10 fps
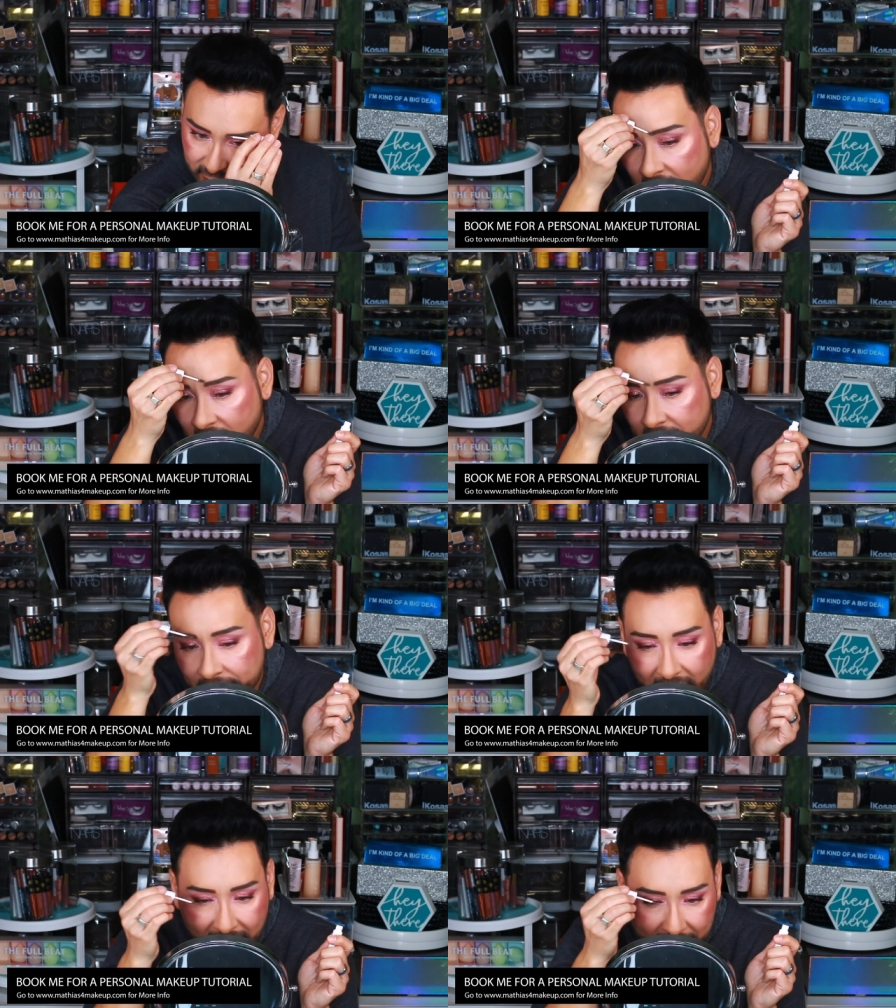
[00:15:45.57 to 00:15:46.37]

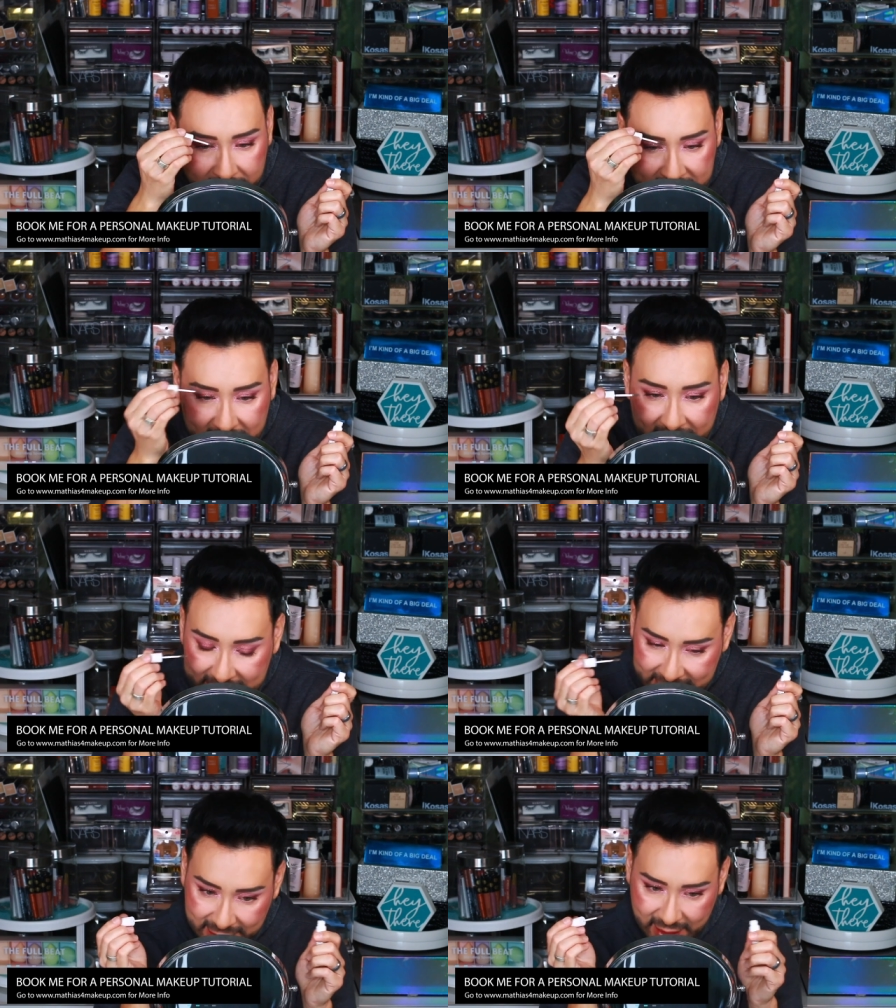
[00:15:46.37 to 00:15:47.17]
Um, I would say
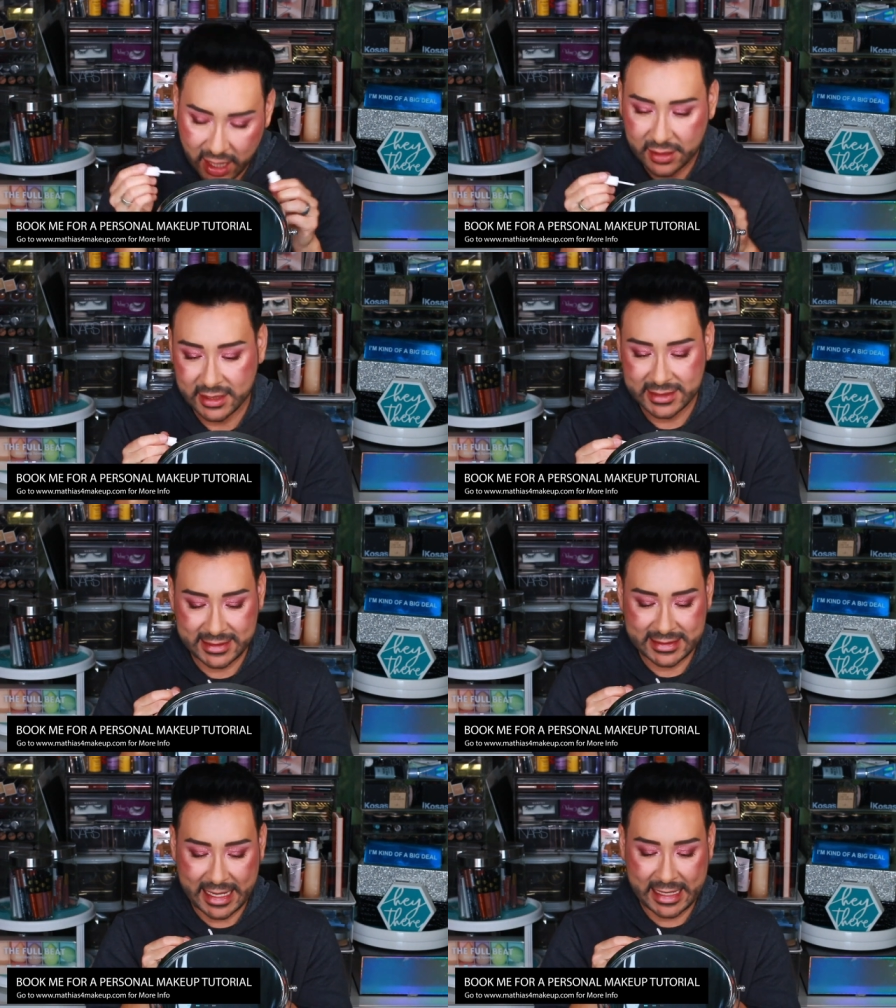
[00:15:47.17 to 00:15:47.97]
it's not the
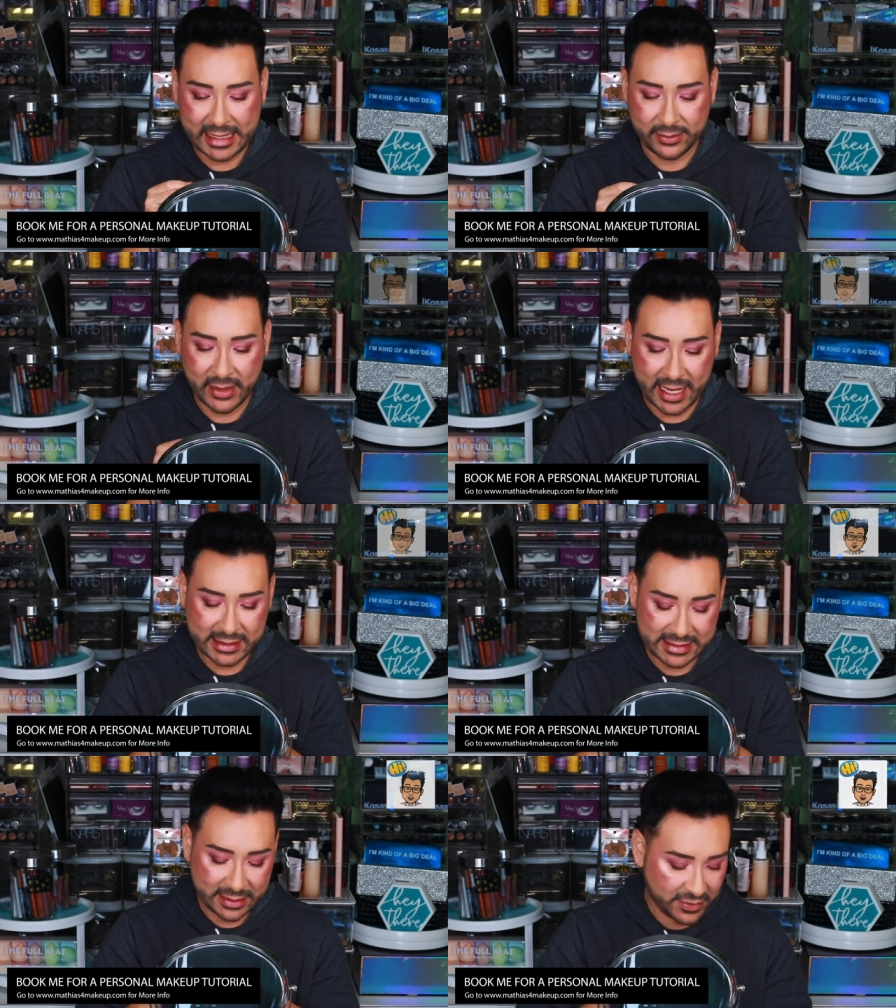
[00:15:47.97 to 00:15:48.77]
same
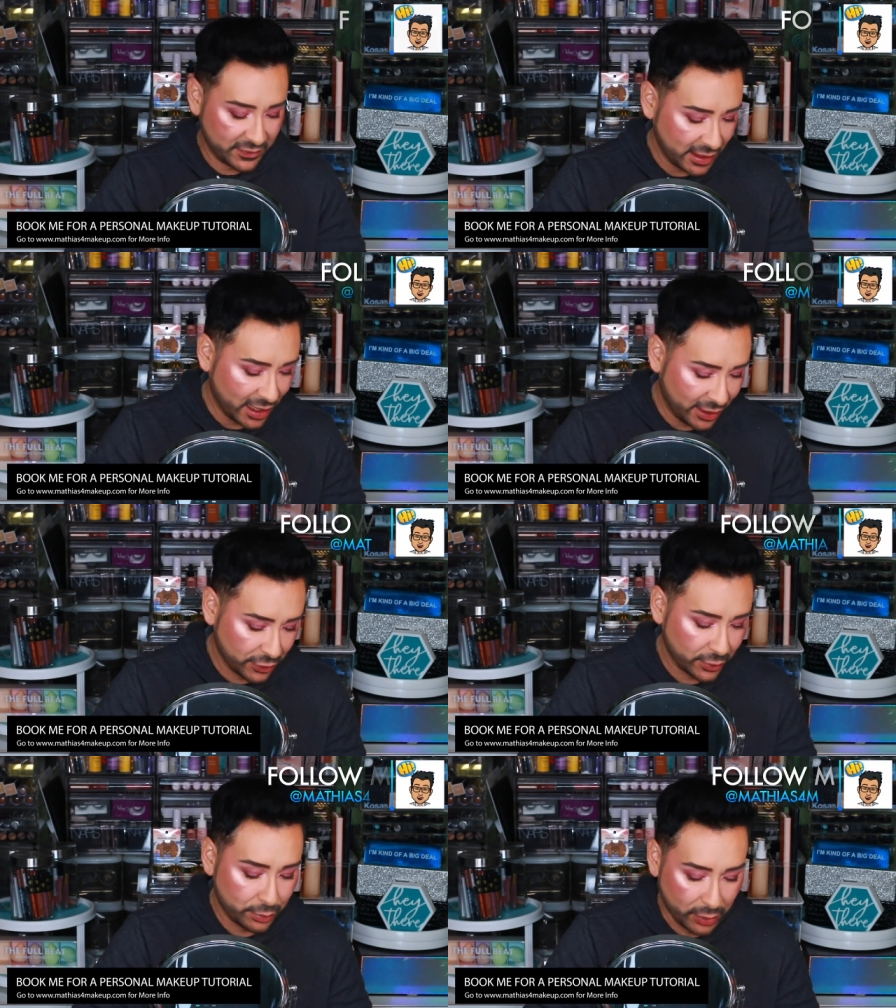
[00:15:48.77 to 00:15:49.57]
as some of the
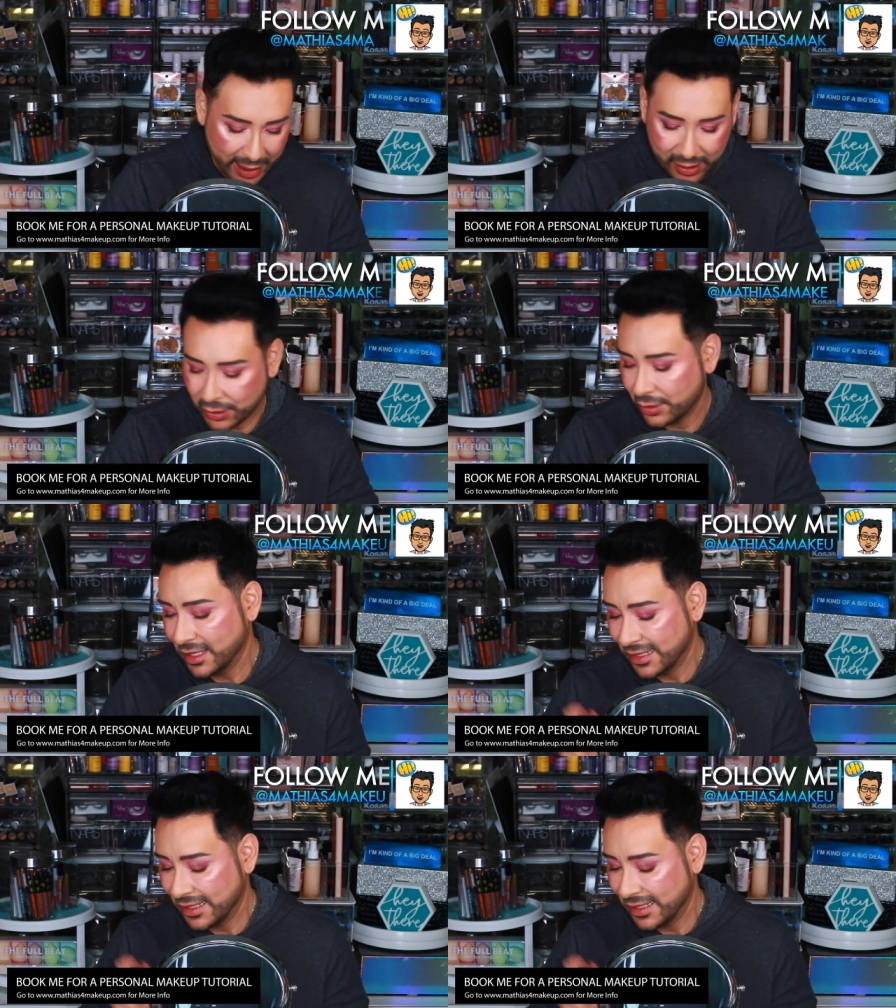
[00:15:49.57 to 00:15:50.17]
other brow